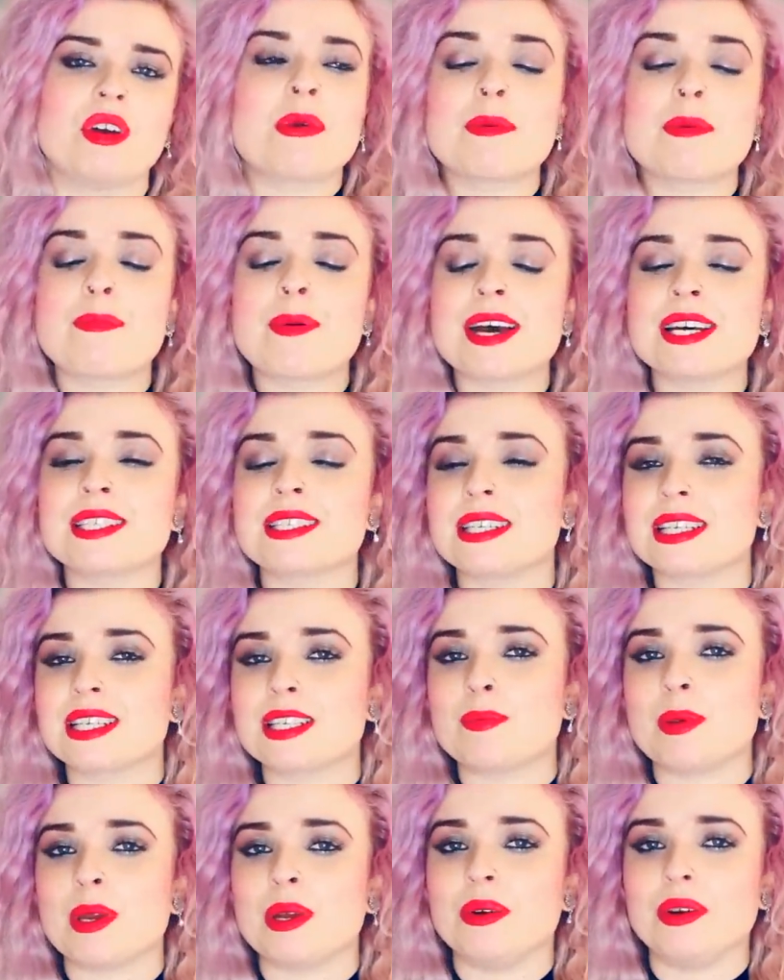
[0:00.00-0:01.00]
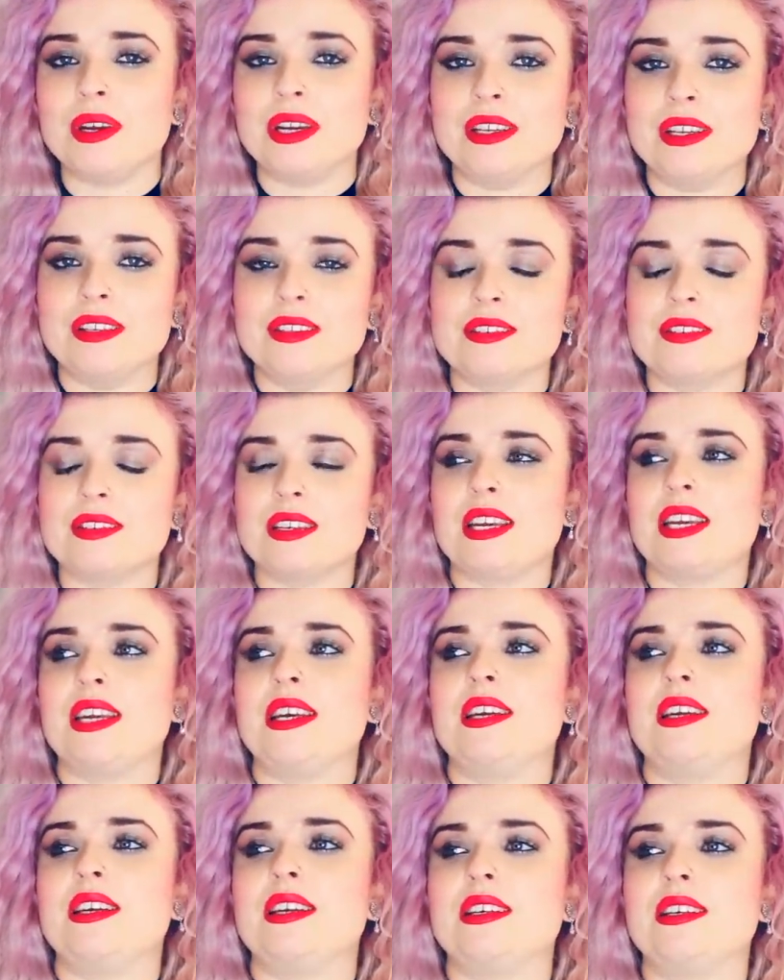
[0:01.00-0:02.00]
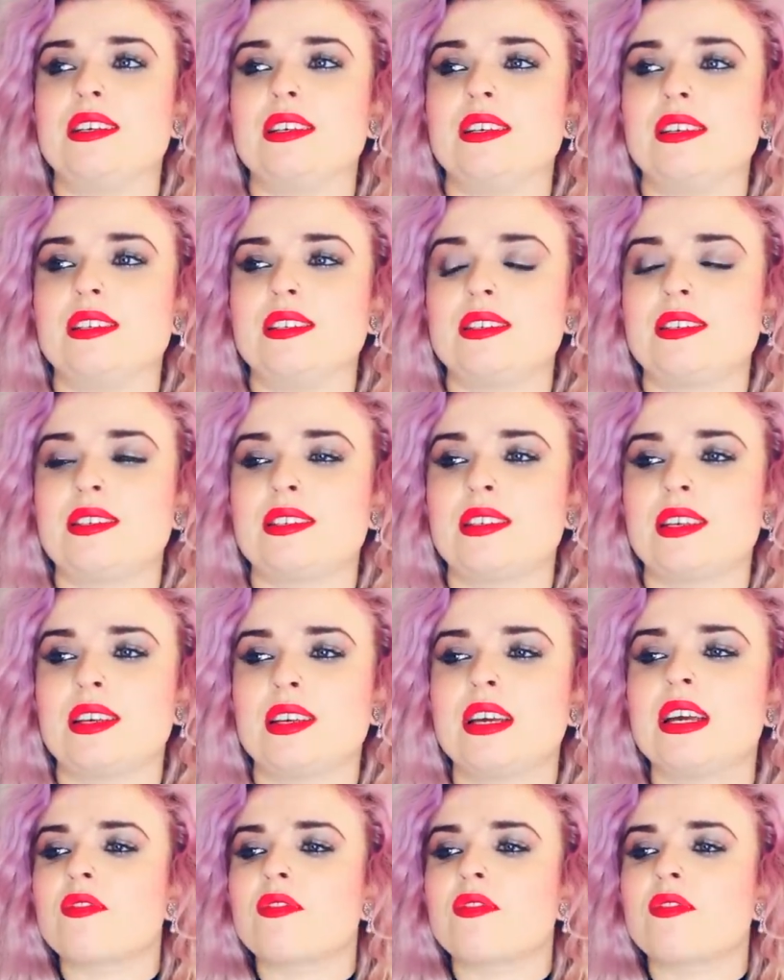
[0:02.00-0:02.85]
my personal experience is,